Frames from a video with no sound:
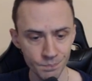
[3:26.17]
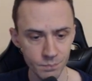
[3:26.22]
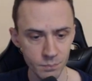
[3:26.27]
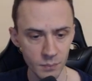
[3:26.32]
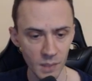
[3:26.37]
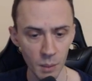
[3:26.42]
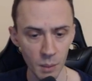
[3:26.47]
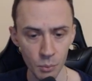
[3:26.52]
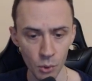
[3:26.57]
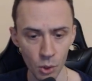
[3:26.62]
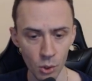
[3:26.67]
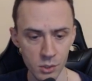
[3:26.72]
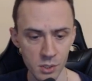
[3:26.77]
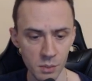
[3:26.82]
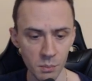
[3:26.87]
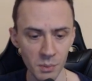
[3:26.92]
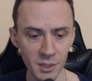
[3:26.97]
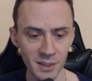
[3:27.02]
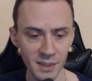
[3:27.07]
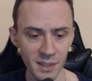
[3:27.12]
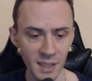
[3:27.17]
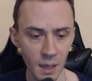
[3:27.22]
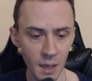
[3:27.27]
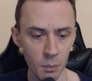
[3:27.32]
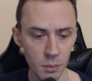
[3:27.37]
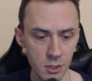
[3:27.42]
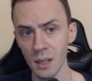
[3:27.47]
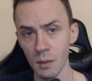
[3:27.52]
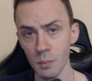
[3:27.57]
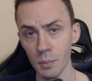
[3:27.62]
approximate
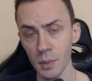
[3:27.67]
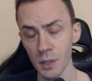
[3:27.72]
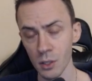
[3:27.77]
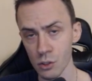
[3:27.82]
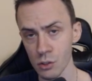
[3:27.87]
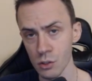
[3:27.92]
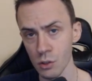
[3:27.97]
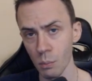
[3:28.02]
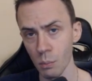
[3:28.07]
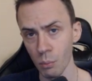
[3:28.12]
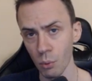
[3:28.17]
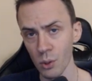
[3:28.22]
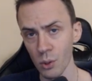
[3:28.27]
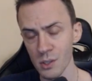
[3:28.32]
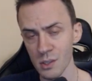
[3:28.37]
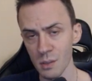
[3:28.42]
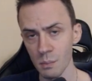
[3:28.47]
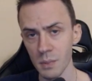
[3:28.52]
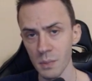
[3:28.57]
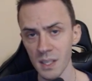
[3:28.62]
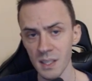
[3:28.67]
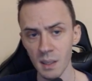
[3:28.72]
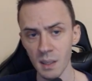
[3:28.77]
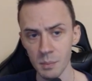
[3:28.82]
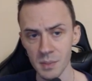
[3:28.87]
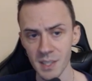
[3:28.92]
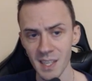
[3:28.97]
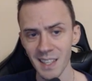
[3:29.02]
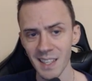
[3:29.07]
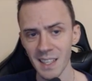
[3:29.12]
numbers because your points are being
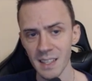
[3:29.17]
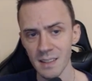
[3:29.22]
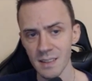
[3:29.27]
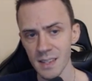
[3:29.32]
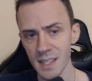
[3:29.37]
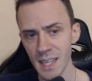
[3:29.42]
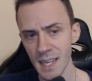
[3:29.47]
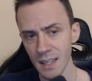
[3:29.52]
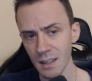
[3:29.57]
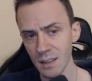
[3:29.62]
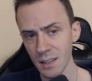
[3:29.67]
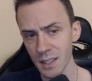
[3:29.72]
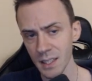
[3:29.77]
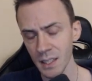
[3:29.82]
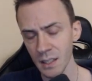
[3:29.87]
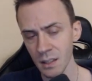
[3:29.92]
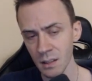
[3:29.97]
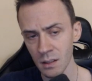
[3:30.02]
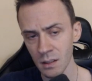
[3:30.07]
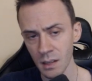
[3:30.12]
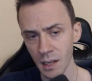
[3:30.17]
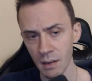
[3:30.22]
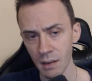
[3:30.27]
updated daily,